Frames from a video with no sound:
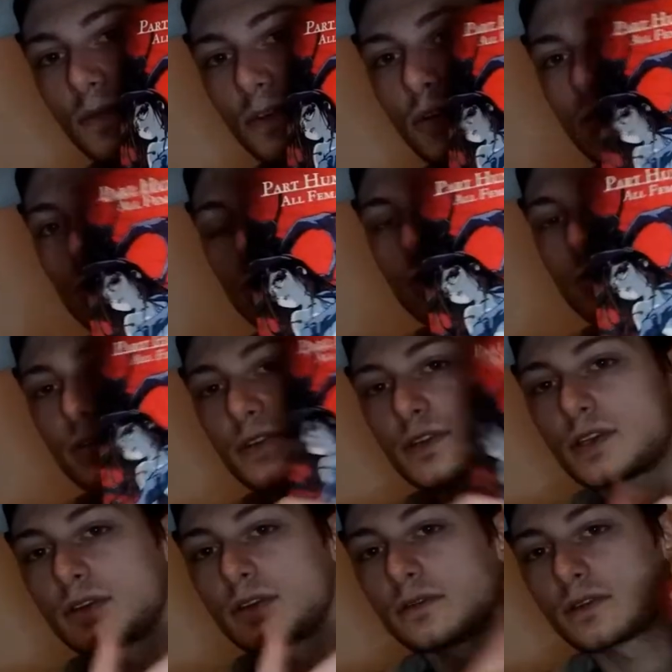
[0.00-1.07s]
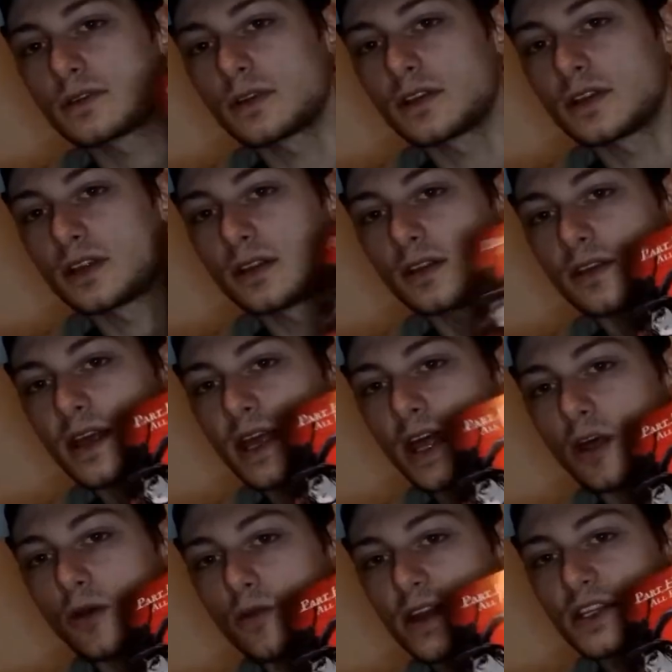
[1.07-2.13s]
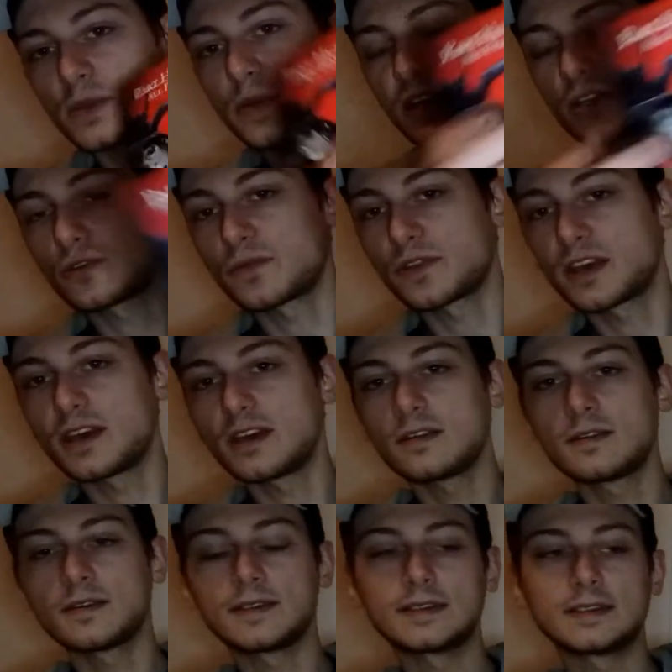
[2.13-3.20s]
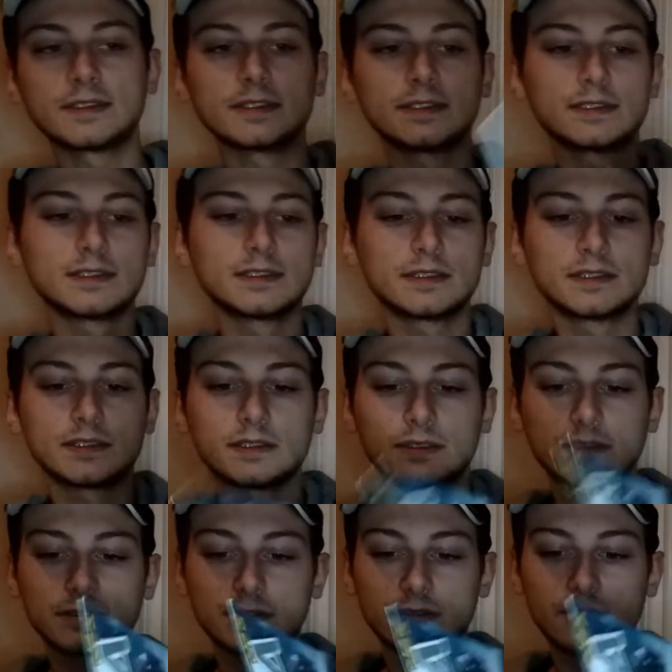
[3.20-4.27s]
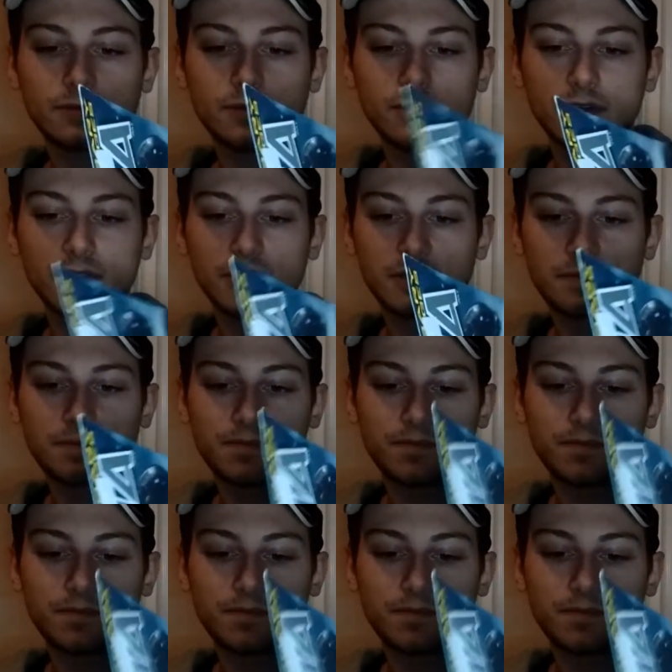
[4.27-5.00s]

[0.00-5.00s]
what you're introduced to. Got a little Hellraiser picture up there. Alright then.